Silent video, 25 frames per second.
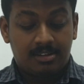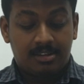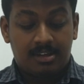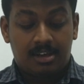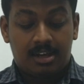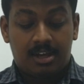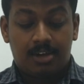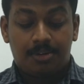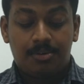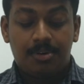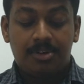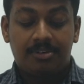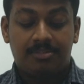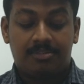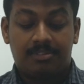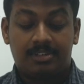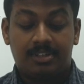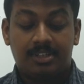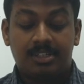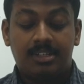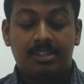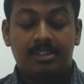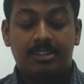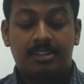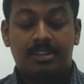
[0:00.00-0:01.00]

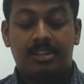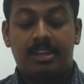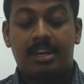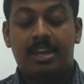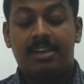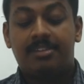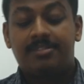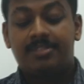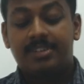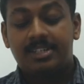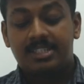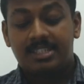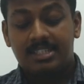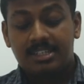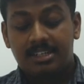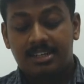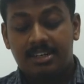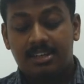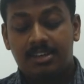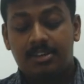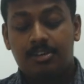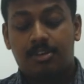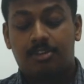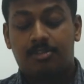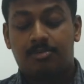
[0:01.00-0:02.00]
However, the
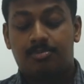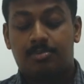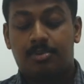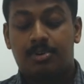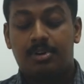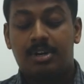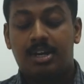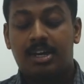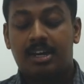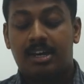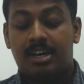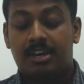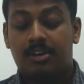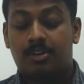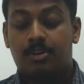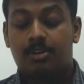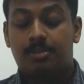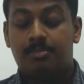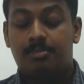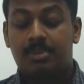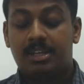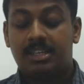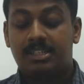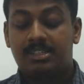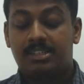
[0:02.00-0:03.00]
diversity of product and
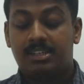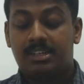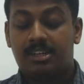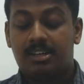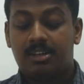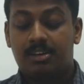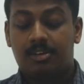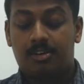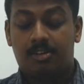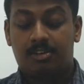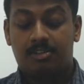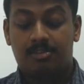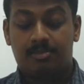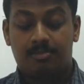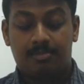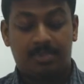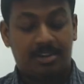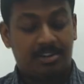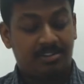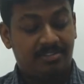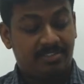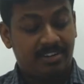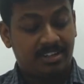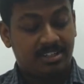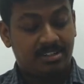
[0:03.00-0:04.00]
complexity of
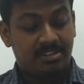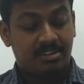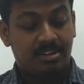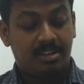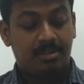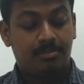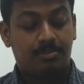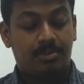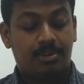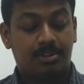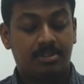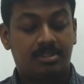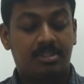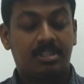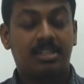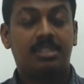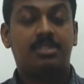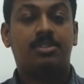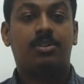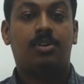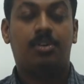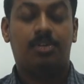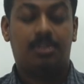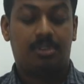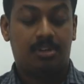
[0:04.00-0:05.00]
manufacturing process
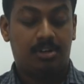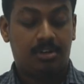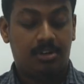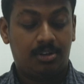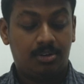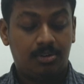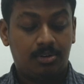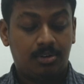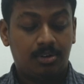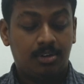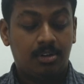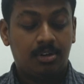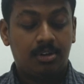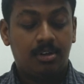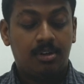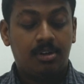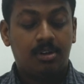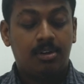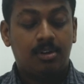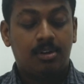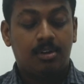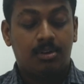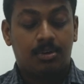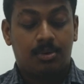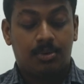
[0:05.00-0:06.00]
continued
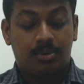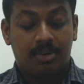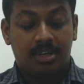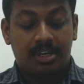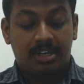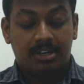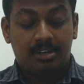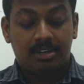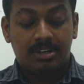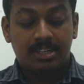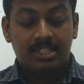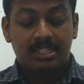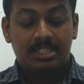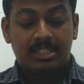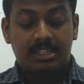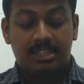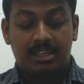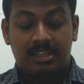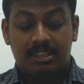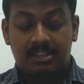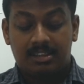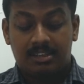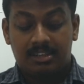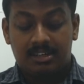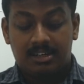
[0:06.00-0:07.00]
to increase
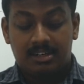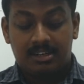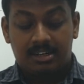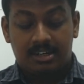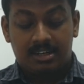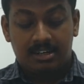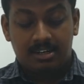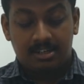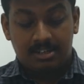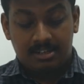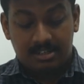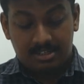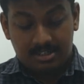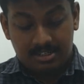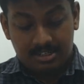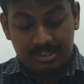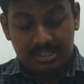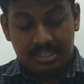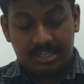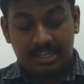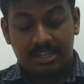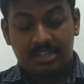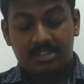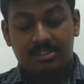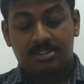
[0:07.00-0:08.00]
in the
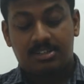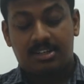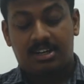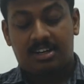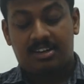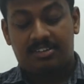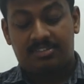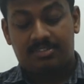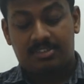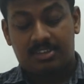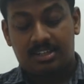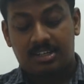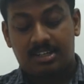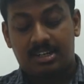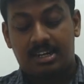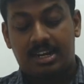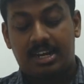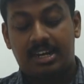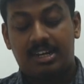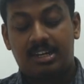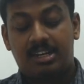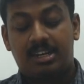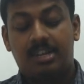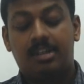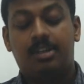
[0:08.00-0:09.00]
decades after
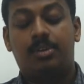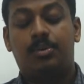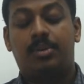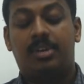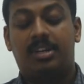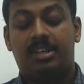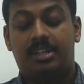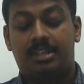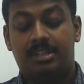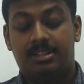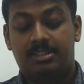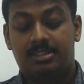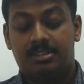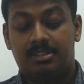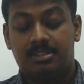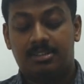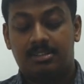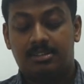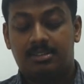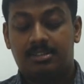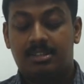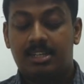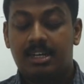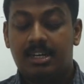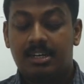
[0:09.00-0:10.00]
1920s.
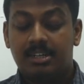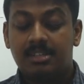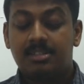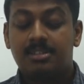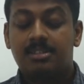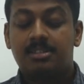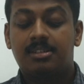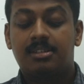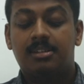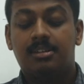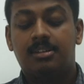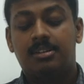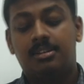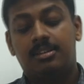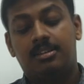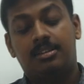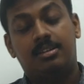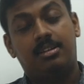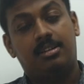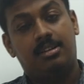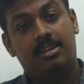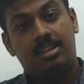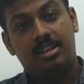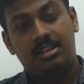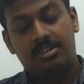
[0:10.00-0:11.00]
Thus, the
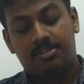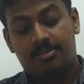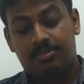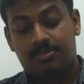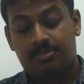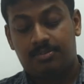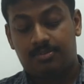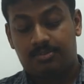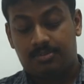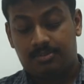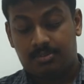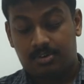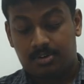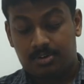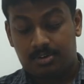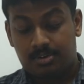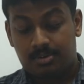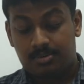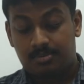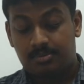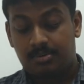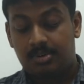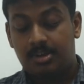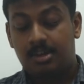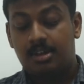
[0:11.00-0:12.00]
need
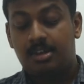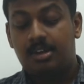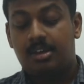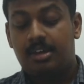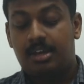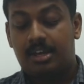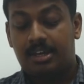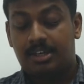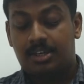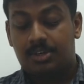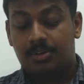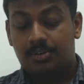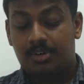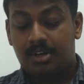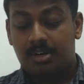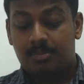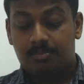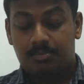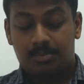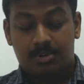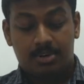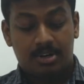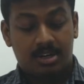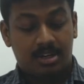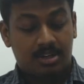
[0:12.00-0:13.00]
for accurate
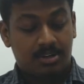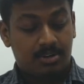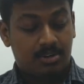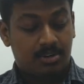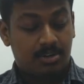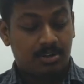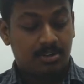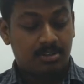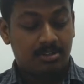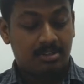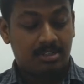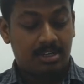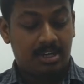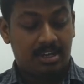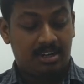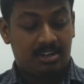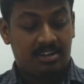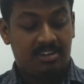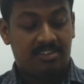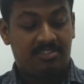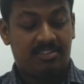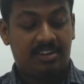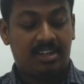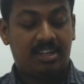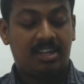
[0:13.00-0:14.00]
product cost and
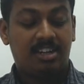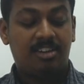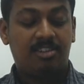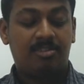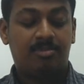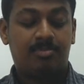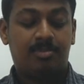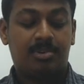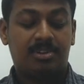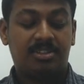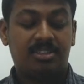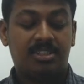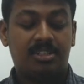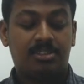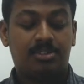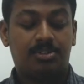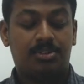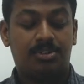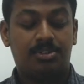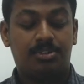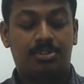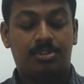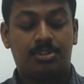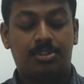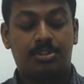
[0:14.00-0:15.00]
effective process
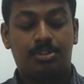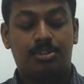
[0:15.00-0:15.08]
control